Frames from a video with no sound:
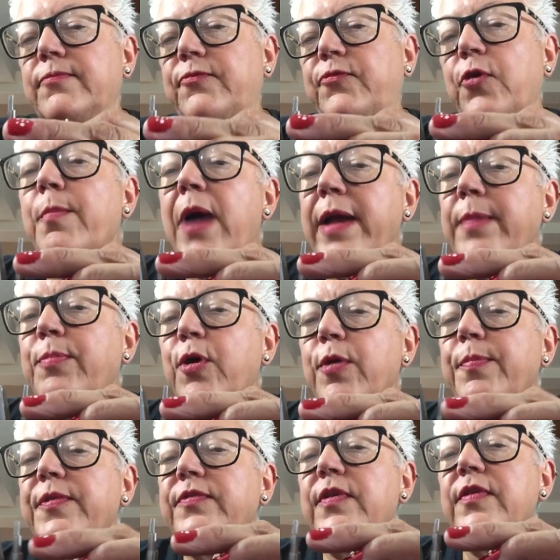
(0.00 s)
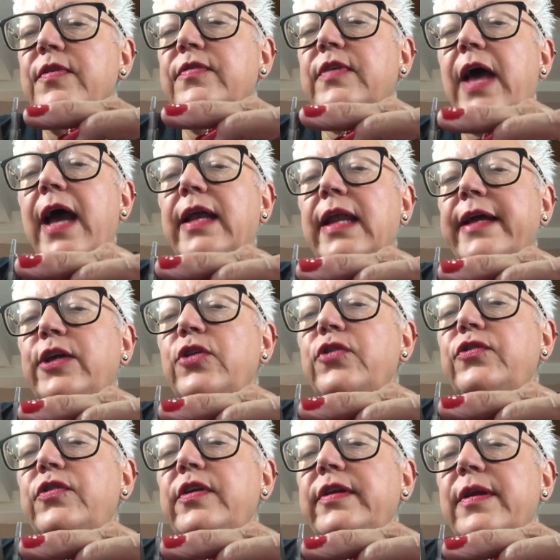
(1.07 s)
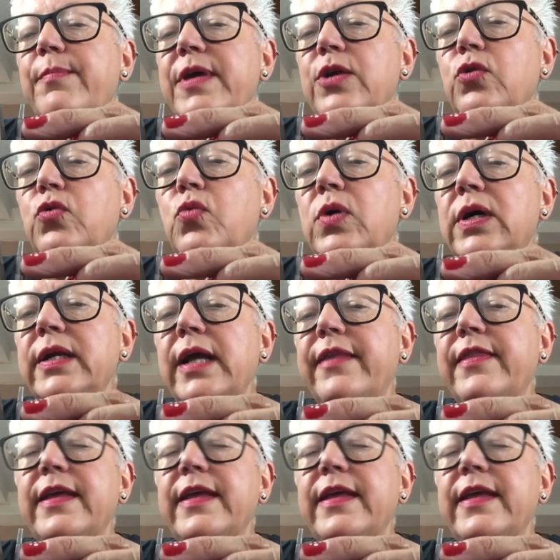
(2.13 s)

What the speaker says: For my purposes, I like using the middle one. I